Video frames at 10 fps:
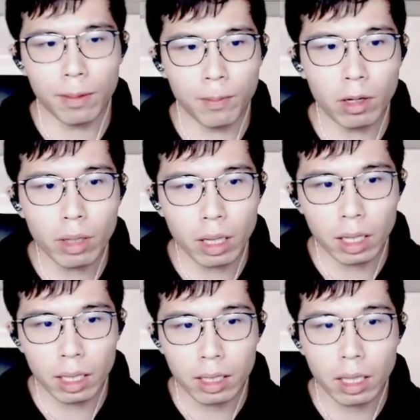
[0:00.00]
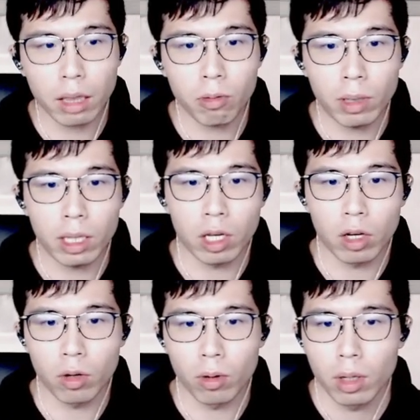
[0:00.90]
Because in this
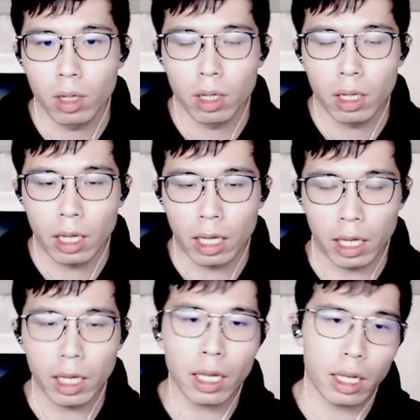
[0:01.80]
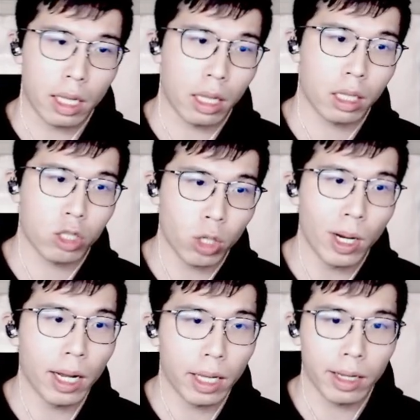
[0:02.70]
video, he is
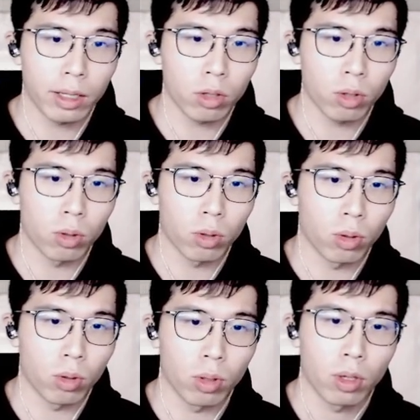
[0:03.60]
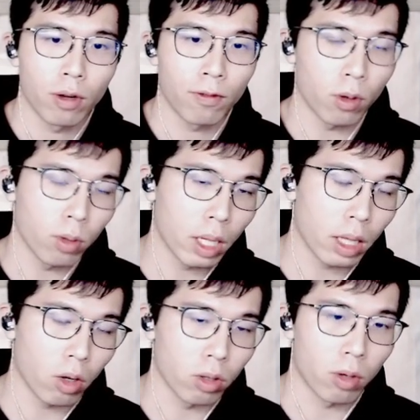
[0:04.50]
trying to
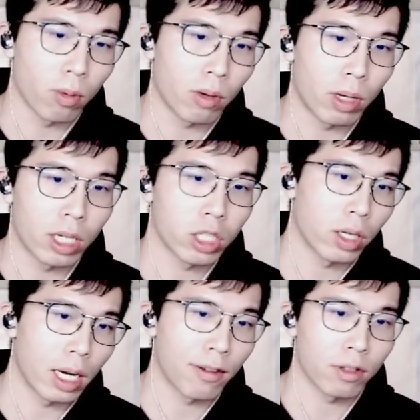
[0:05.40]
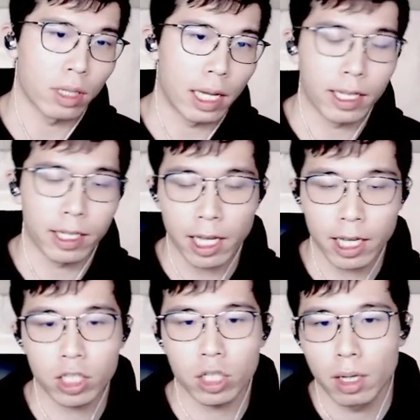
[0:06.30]
focus on the variation after the
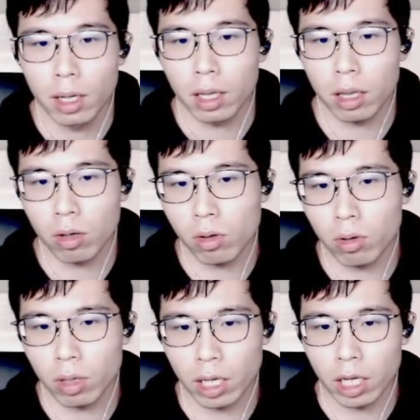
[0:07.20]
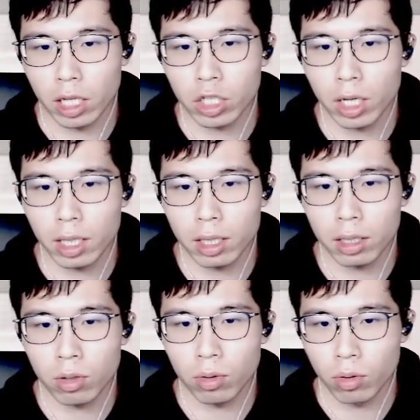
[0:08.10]
attach, so he
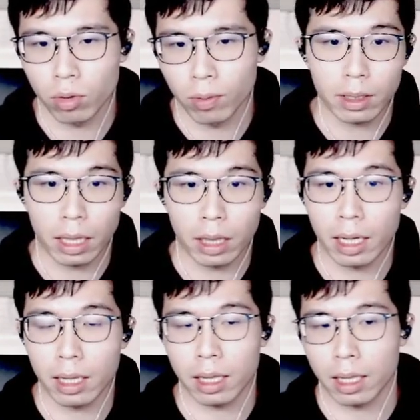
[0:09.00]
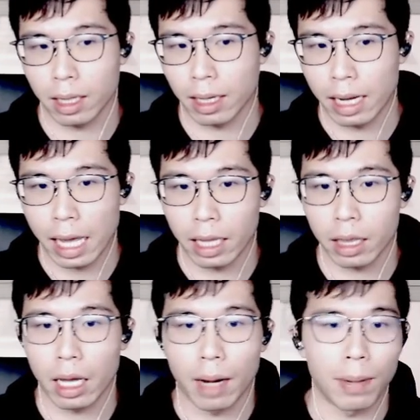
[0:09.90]
tried to discuss
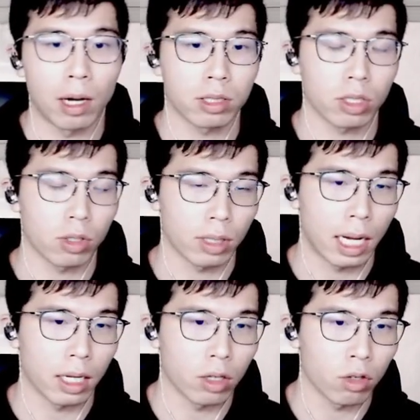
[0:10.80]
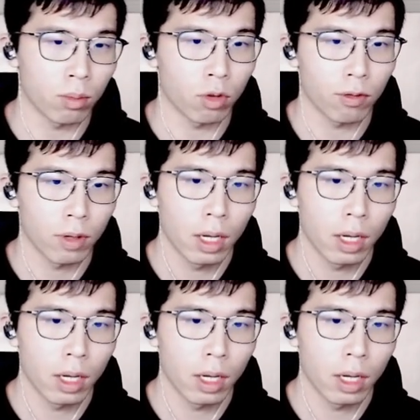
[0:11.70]
less about the diagonal move.